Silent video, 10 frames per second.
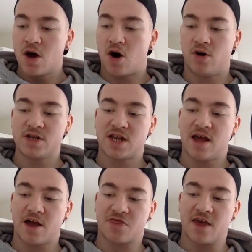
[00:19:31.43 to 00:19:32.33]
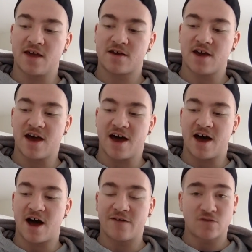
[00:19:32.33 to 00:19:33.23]
honestly, I think
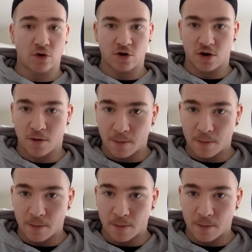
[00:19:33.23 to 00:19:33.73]
I've gone on a